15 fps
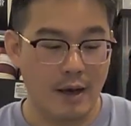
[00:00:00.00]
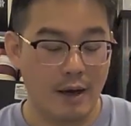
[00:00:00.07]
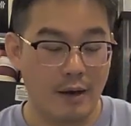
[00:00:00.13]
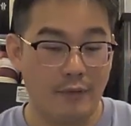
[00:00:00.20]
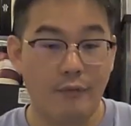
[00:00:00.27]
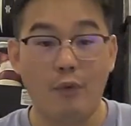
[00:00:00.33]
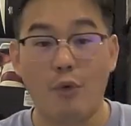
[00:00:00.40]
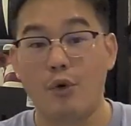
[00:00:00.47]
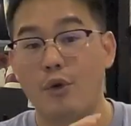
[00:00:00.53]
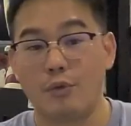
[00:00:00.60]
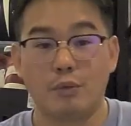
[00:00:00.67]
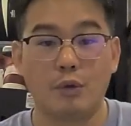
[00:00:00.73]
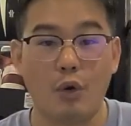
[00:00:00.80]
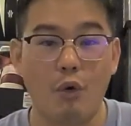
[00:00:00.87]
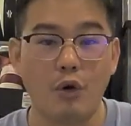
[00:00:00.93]
for
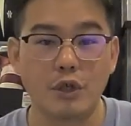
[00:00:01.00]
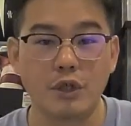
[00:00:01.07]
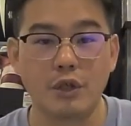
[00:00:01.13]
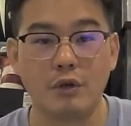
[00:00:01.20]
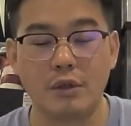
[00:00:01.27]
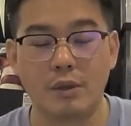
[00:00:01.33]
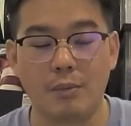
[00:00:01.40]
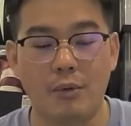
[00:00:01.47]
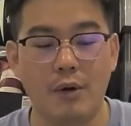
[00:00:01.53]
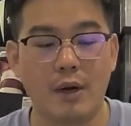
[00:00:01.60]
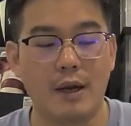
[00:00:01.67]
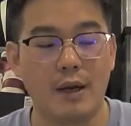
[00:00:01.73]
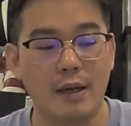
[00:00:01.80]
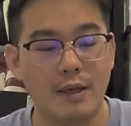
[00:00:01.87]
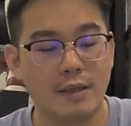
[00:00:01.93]
torsional support,
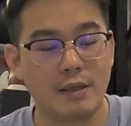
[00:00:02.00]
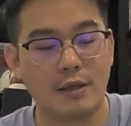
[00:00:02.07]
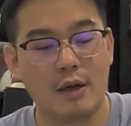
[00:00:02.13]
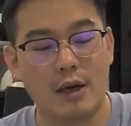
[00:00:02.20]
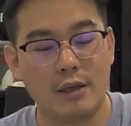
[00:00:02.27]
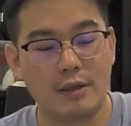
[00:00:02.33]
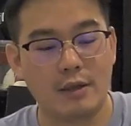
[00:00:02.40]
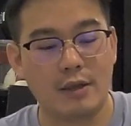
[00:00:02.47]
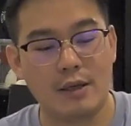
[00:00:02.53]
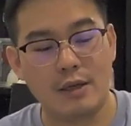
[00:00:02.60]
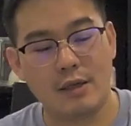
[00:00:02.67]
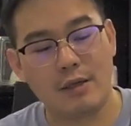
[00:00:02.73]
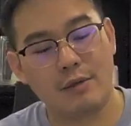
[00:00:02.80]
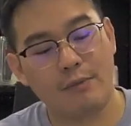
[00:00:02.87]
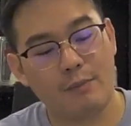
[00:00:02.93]
at least, not the
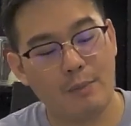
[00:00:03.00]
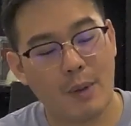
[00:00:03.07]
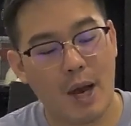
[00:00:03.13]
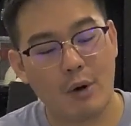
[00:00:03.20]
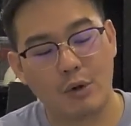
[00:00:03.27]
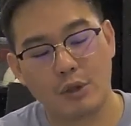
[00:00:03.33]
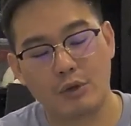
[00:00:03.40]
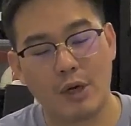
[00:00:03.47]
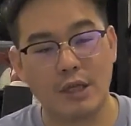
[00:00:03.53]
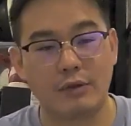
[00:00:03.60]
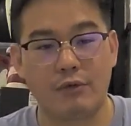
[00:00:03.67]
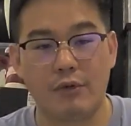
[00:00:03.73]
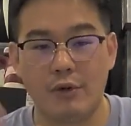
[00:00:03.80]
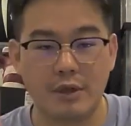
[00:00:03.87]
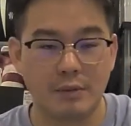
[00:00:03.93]
power
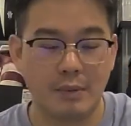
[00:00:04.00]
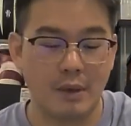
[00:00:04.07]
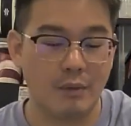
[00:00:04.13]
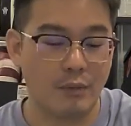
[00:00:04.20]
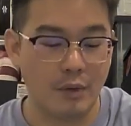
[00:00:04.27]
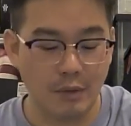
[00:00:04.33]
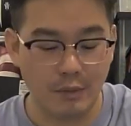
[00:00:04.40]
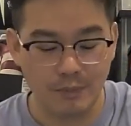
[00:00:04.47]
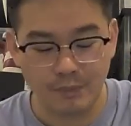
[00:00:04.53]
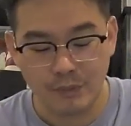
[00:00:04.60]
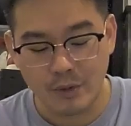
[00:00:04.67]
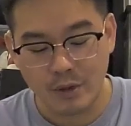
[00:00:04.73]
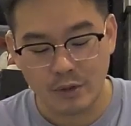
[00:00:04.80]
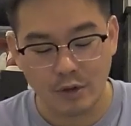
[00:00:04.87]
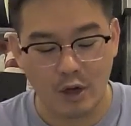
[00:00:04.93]
transference, but we'll
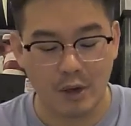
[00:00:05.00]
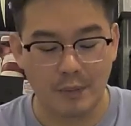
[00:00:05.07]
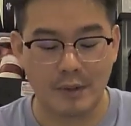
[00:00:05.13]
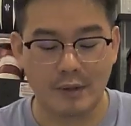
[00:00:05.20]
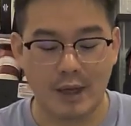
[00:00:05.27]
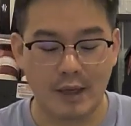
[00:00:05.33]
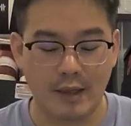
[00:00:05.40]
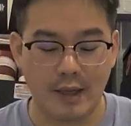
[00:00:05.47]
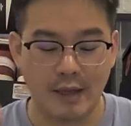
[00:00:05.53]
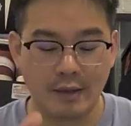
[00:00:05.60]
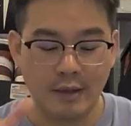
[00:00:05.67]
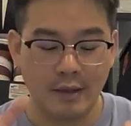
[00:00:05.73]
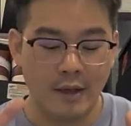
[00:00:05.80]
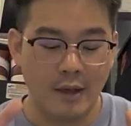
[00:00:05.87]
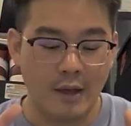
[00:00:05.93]
talk about that again.
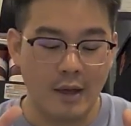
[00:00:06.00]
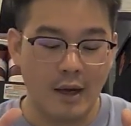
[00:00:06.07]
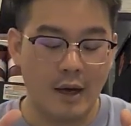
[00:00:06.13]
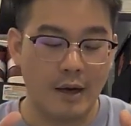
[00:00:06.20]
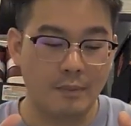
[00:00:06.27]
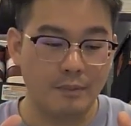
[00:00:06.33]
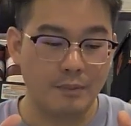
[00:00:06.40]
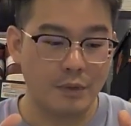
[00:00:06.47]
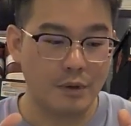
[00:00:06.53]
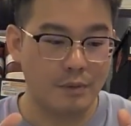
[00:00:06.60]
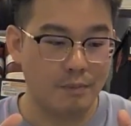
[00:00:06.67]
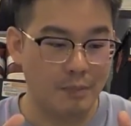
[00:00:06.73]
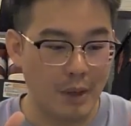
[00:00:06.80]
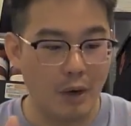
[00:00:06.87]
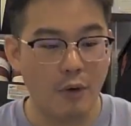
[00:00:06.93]

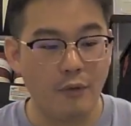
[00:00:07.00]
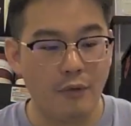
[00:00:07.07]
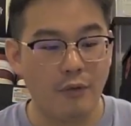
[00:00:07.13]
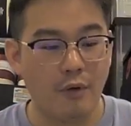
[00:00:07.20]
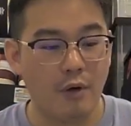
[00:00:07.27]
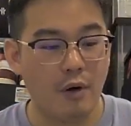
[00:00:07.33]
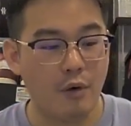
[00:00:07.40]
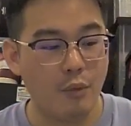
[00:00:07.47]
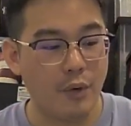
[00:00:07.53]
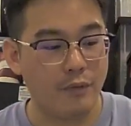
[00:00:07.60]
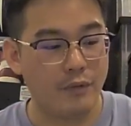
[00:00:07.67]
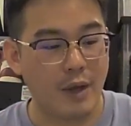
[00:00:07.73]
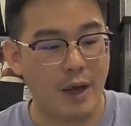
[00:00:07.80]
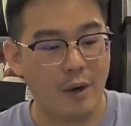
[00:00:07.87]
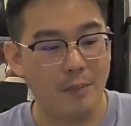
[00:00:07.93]
But overall,
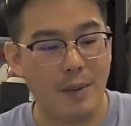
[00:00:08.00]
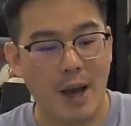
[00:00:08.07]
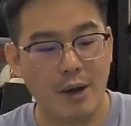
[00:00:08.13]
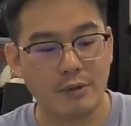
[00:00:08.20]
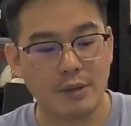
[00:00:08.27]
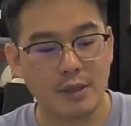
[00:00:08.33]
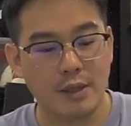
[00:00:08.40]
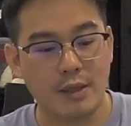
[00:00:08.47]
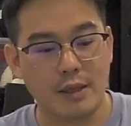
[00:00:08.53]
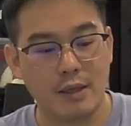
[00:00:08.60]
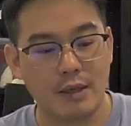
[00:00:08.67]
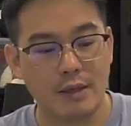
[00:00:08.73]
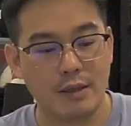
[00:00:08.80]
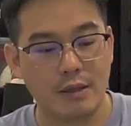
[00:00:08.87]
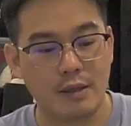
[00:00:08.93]
with how bouncy
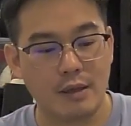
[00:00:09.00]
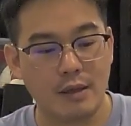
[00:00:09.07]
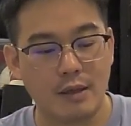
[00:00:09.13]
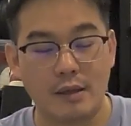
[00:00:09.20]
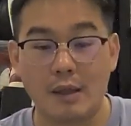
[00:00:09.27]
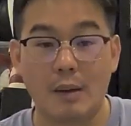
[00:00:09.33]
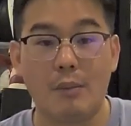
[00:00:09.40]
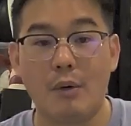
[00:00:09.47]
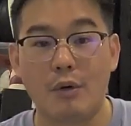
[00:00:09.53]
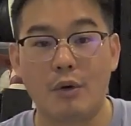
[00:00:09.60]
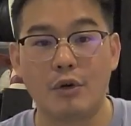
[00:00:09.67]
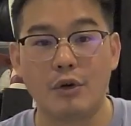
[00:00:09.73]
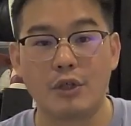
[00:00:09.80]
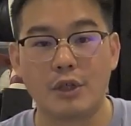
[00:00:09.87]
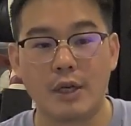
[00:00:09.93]
the double
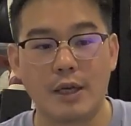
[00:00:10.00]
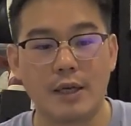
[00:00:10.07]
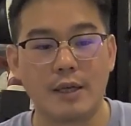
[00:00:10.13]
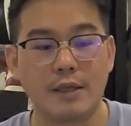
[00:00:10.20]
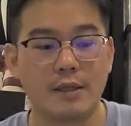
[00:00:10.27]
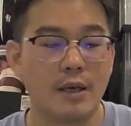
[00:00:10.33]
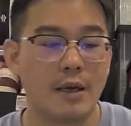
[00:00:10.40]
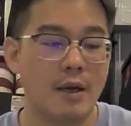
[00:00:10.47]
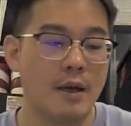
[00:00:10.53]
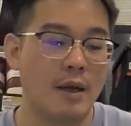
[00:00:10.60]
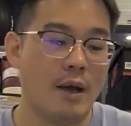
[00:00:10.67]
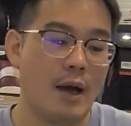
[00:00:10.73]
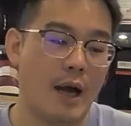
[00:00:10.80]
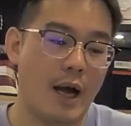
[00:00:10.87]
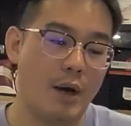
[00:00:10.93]
cushioning is,
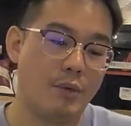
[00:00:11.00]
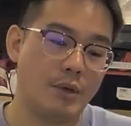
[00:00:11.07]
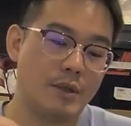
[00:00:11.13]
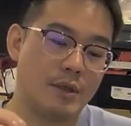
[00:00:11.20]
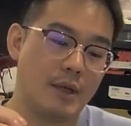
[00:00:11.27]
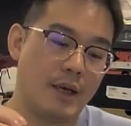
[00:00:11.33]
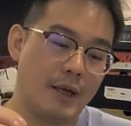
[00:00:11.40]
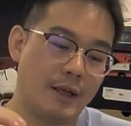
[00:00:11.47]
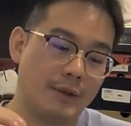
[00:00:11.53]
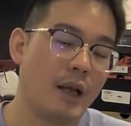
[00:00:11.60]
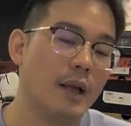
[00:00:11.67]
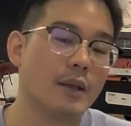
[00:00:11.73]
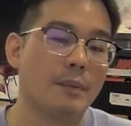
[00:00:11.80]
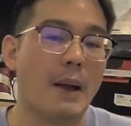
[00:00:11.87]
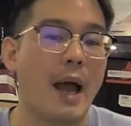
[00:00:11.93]
I would say
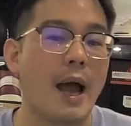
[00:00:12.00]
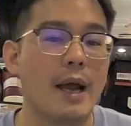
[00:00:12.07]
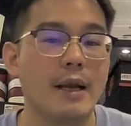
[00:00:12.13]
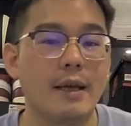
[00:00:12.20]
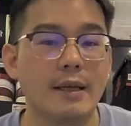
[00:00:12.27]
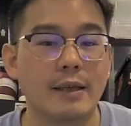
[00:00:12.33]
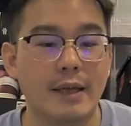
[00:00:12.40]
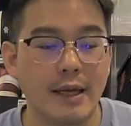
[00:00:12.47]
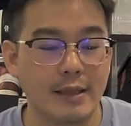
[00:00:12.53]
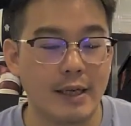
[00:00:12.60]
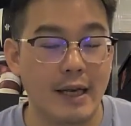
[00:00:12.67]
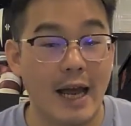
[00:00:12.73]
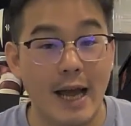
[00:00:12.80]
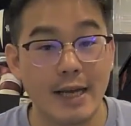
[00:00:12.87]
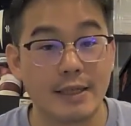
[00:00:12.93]
the pad gets
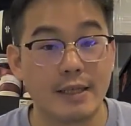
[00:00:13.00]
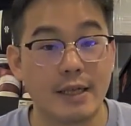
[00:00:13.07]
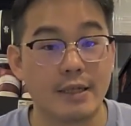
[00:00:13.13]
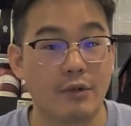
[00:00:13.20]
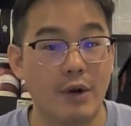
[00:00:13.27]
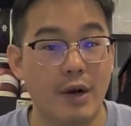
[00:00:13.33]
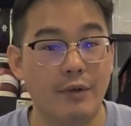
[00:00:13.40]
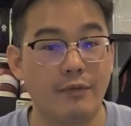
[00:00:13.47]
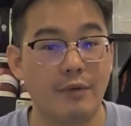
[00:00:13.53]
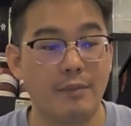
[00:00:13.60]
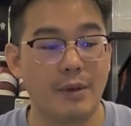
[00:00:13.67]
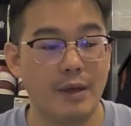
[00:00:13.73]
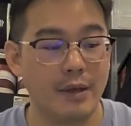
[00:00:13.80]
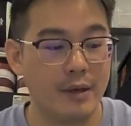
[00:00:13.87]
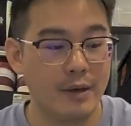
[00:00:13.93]
an SS grade from
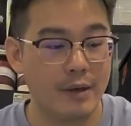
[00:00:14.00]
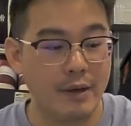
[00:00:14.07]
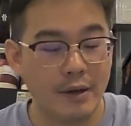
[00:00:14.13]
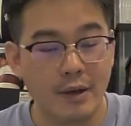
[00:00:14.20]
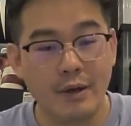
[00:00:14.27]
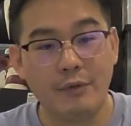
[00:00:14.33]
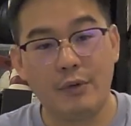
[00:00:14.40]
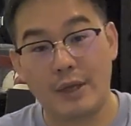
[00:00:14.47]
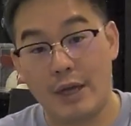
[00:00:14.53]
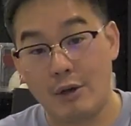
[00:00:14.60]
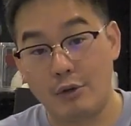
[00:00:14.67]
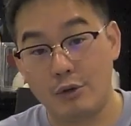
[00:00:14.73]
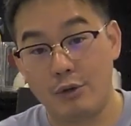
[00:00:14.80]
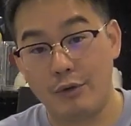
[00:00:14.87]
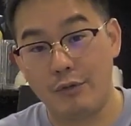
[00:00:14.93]
me for the Air
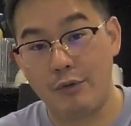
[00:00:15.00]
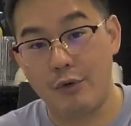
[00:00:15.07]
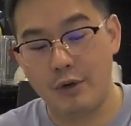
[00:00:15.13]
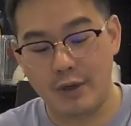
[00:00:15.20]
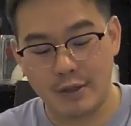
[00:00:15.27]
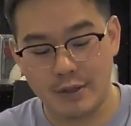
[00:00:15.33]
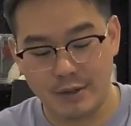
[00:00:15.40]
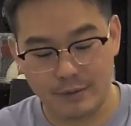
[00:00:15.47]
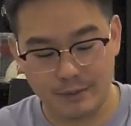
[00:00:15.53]
Jordan 40s.